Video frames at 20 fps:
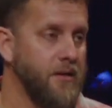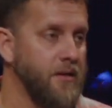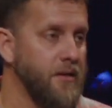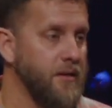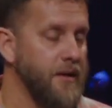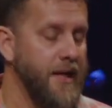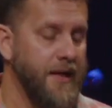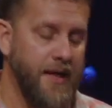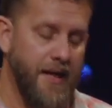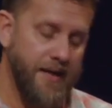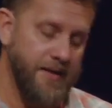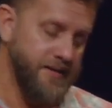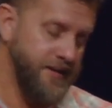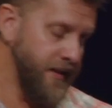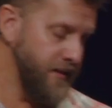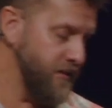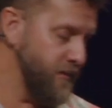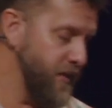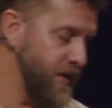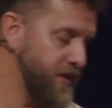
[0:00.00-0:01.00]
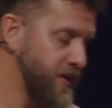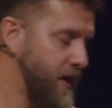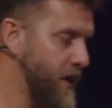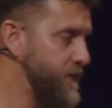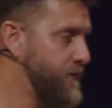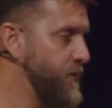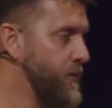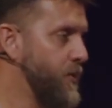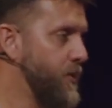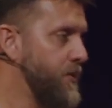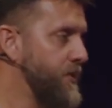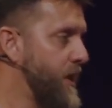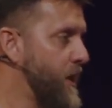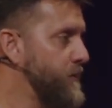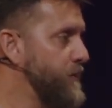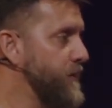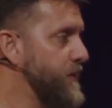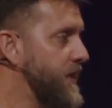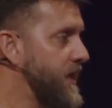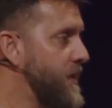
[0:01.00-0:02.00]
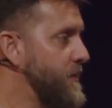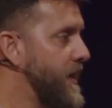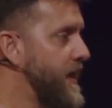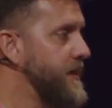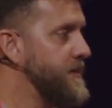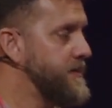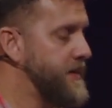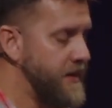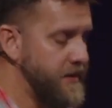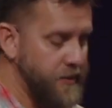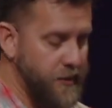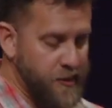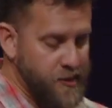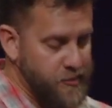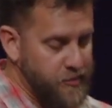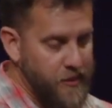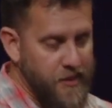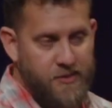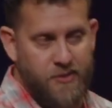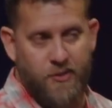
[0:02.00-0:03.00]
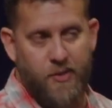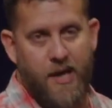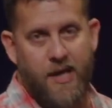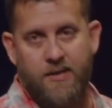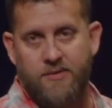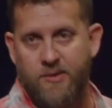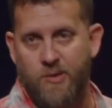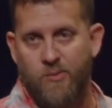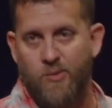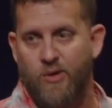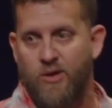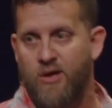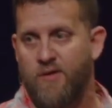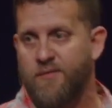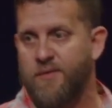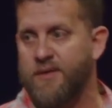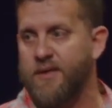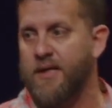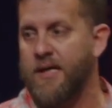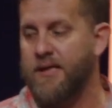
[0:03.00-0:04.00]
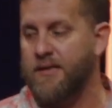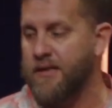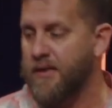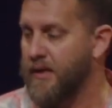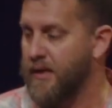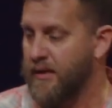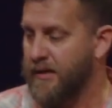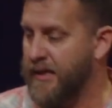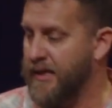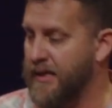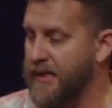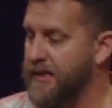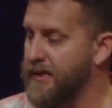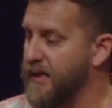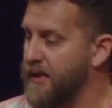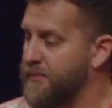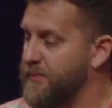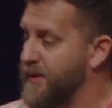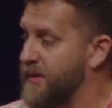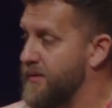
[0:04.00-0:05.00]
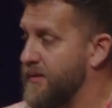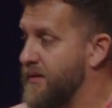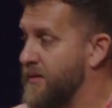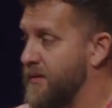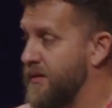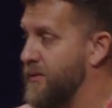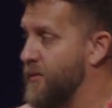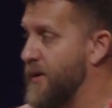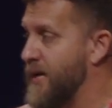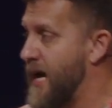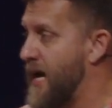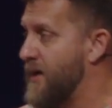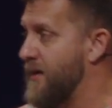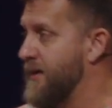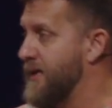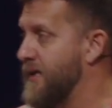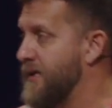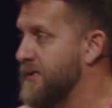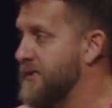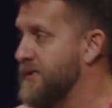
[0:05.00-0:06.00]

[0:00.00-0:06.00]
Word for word: Like, I intend to be thankful, more thankful than I am. I intend to express gratitude more often than I get it done. But the, the reality is,